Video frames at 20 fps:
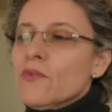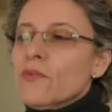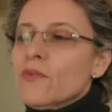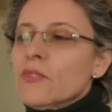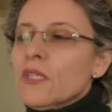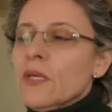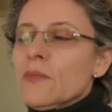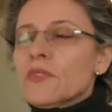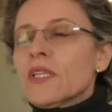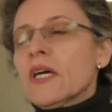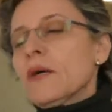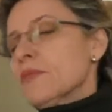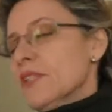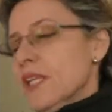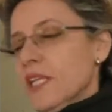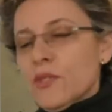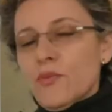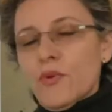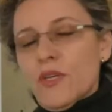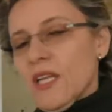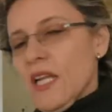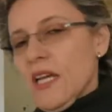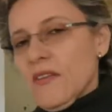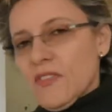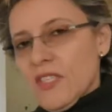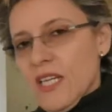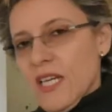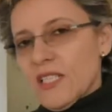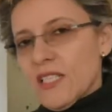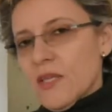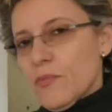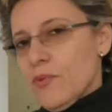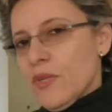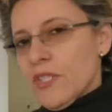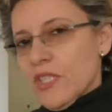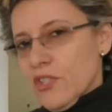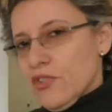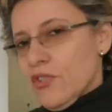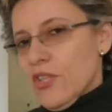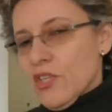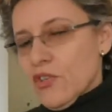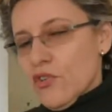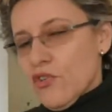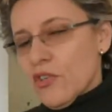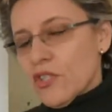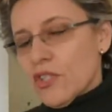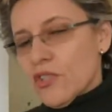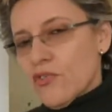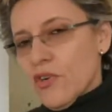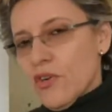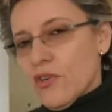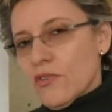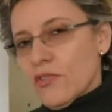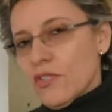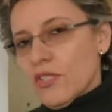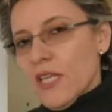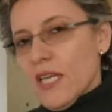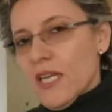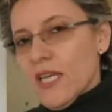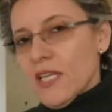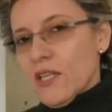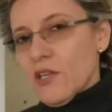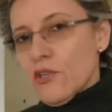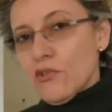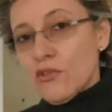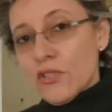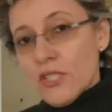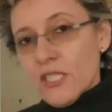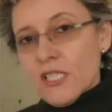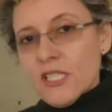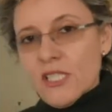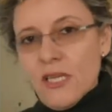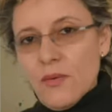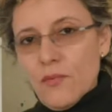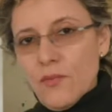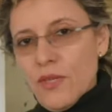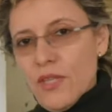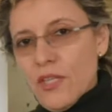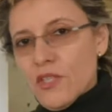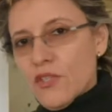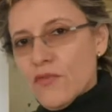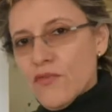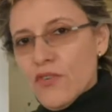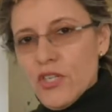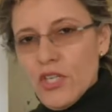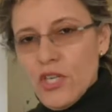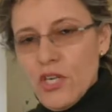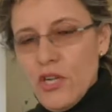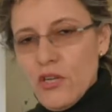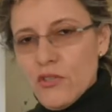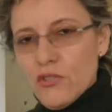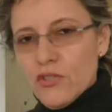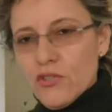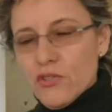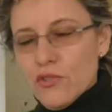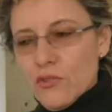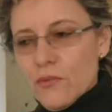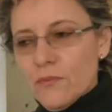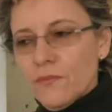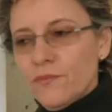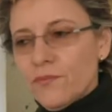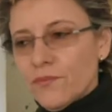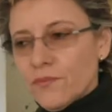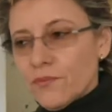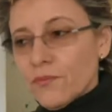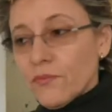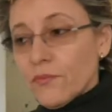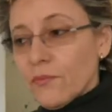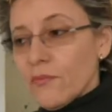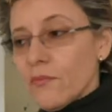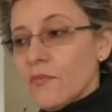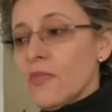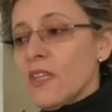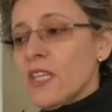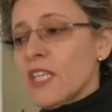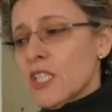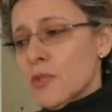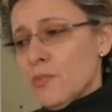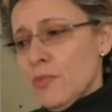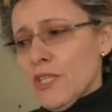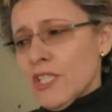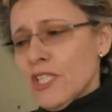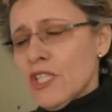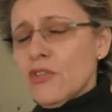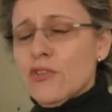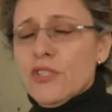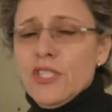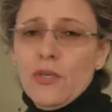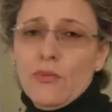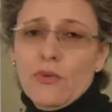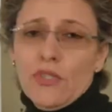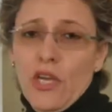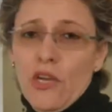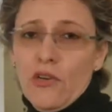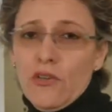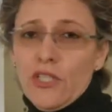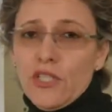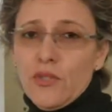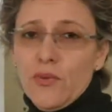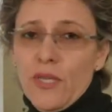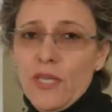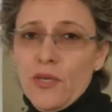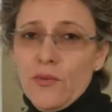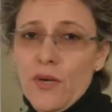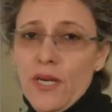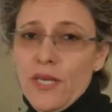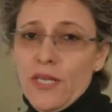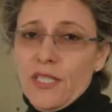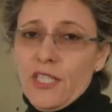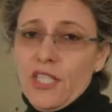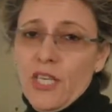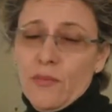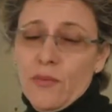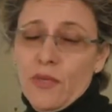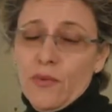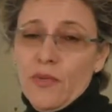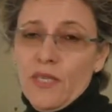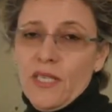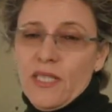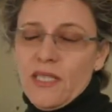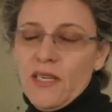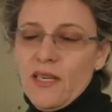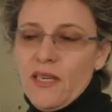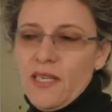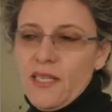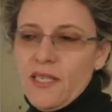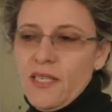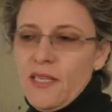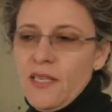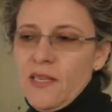Sometimes that's what life does. It brings us to that crossroads, and losing someone that you're very close to, especially because he was only 21, Jamie, when he died.